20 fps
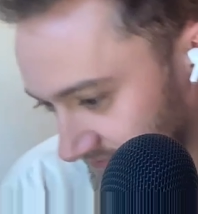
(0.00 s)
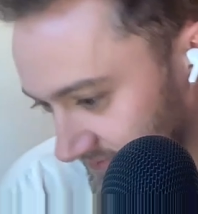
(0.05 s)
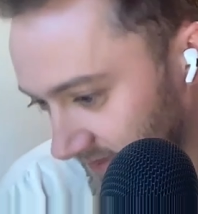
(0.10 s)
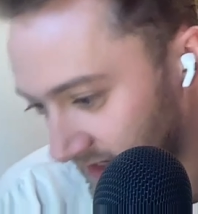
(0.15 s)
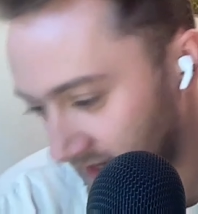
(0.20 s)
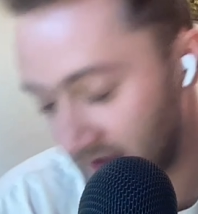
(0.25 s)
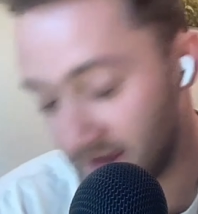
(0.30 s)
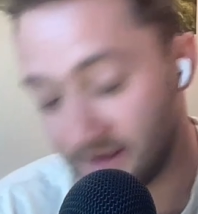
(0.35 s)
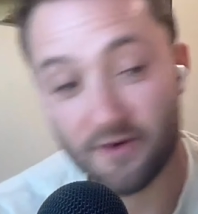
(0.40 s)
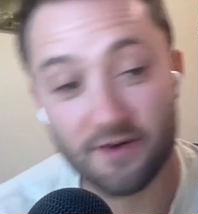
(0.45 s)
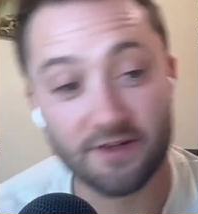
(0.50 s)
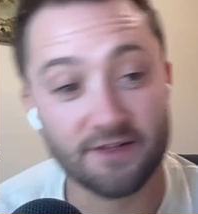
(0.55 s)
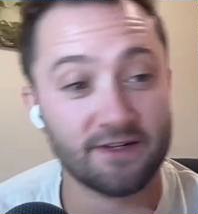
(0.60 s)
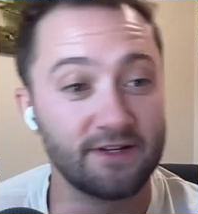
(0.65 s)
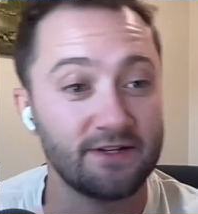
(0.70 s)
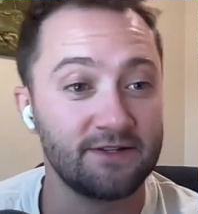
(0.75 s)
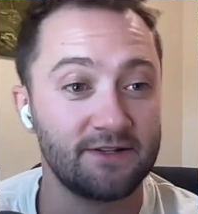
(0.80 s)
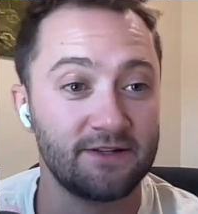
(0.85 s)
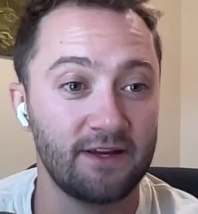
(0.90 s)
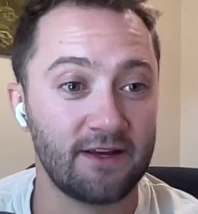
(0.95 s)

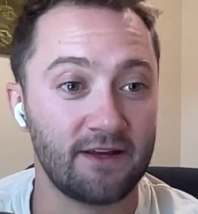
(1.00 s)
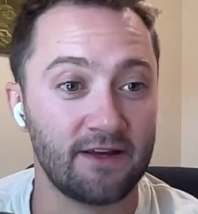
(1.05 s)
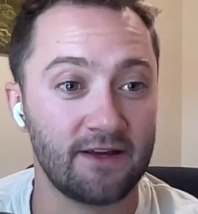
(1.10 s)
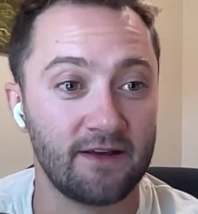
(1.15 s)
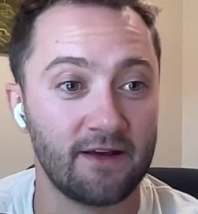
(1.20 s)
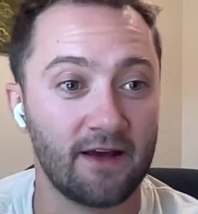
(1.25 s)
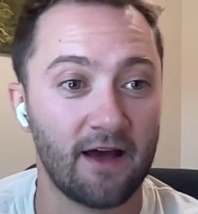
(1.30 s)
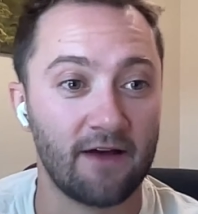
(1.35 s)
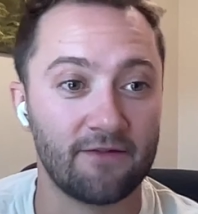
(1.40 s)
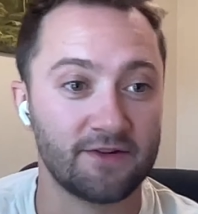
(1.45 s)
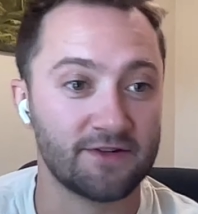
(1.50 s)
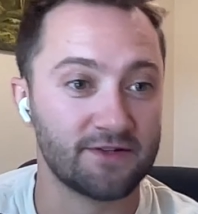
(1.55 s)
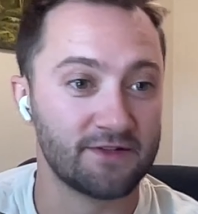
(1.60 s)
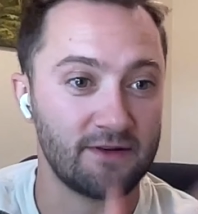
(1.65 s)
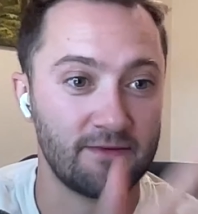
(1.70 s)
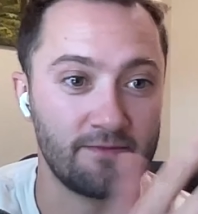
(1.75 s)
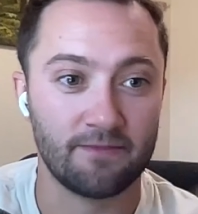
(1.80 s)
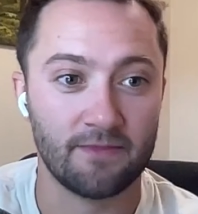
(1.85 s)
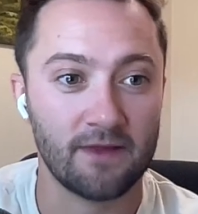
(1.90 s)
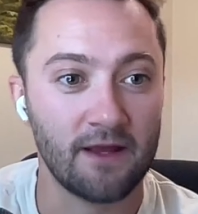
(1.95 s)
USDz,
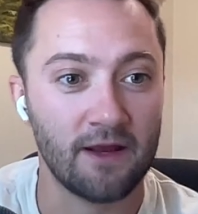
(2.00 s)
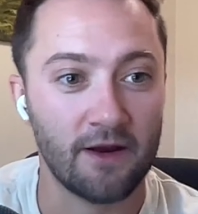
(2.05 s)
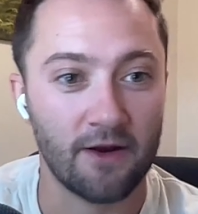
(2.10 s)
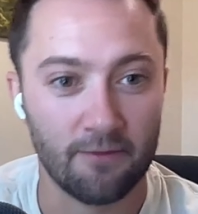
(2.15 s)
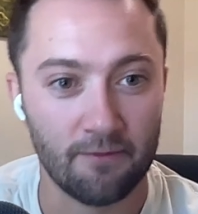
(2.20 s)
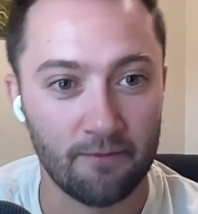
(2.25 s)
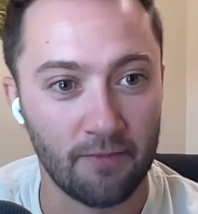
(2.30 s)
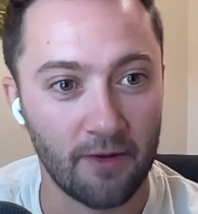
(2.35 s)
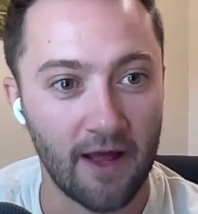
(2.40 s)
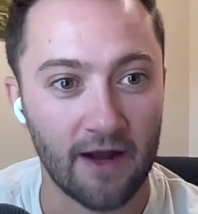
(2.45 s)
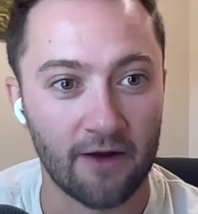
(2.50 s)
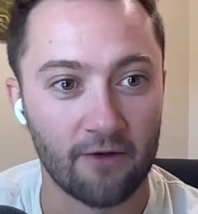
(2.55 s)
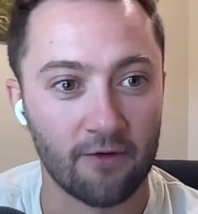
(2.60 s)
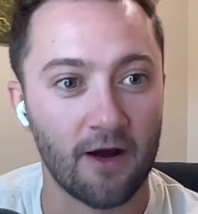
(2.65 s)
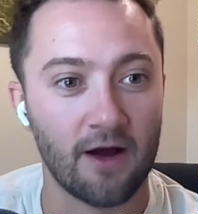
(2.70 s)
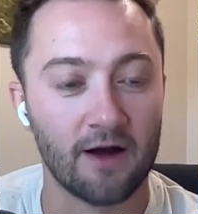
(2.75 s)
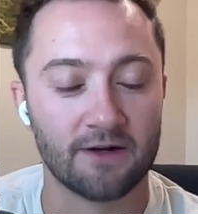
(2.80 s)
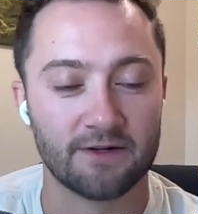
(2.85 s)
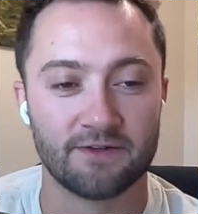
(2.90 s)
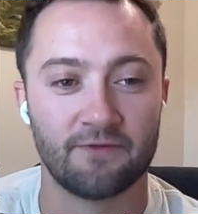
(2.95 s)
obviously,
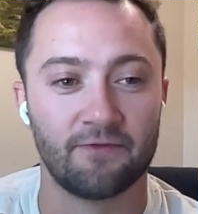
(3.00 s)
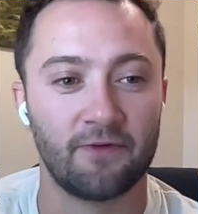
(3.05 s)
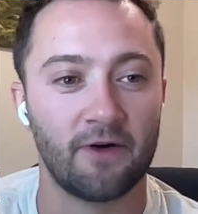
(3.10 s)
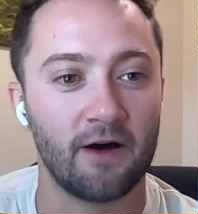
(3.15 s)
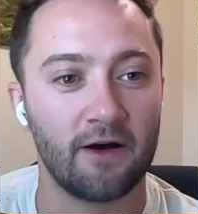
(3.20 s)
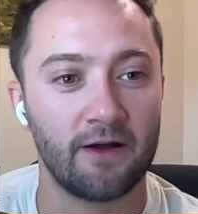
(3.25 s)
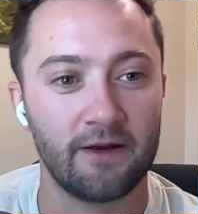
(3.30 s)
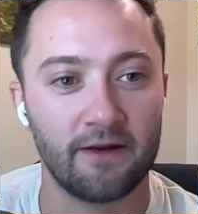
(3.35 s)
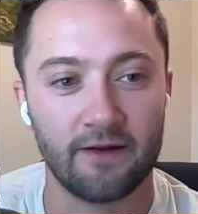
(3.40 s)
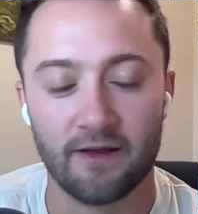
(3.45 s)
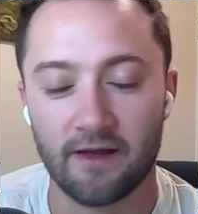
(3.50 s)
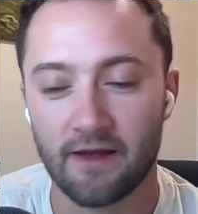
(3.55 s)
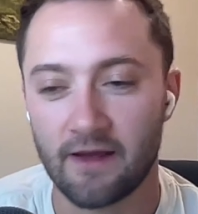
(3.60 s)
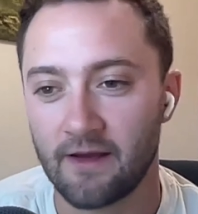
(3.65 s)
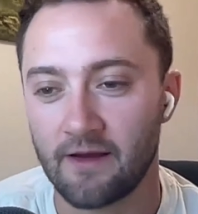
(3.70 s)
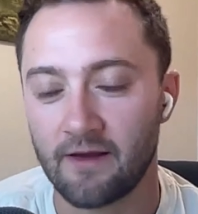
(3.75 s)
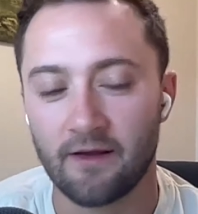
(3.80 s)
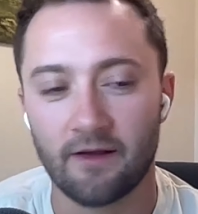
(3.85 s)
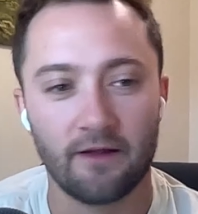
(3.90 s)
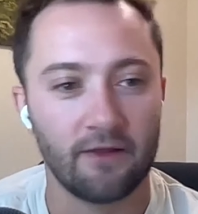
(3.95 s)
BlackRock's fund,
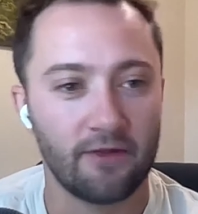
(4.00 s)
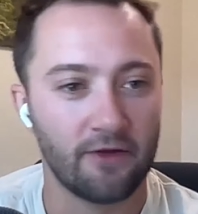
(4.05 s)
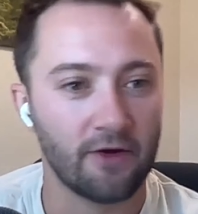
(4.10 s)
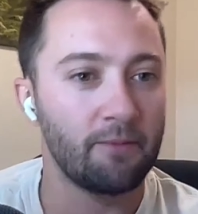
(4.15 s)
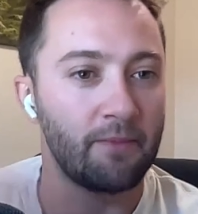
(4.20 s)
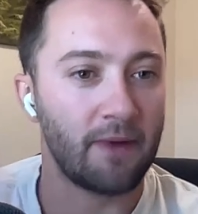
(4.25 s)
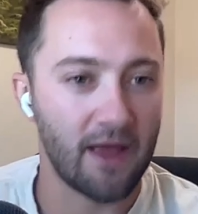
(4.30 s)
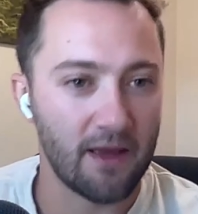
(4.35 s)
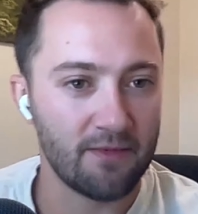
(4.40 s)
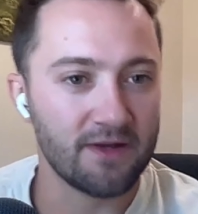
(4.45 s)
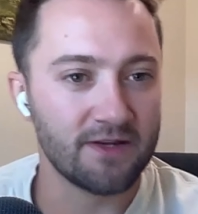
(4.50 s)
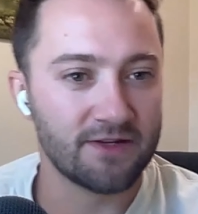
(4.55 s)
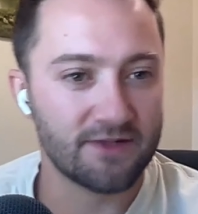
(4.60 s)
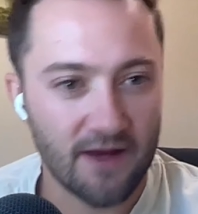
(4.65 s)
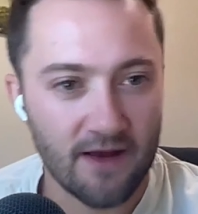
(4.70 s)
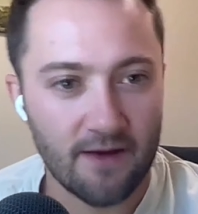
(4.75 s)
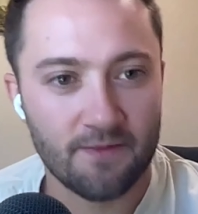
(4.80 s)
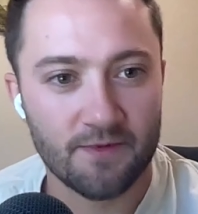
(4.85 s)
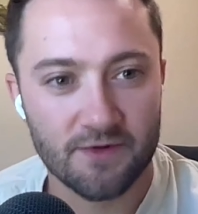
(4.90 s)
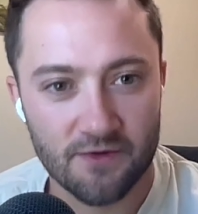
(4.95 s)
they're baby
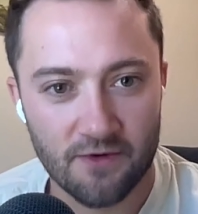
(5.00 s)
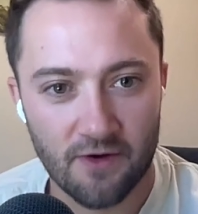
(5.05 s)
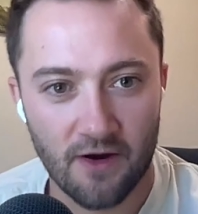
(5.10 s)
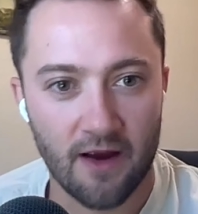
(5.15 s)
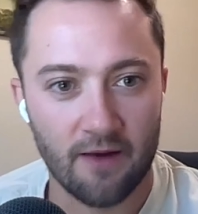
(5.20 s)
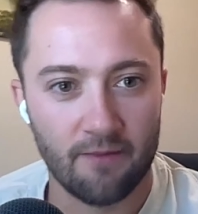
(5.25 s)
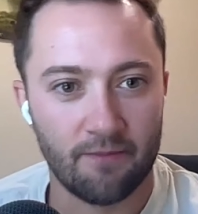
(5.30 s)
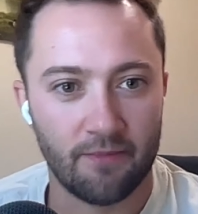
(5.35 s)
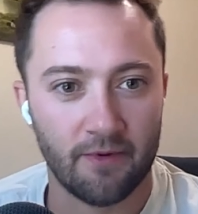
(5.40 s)
steps, right?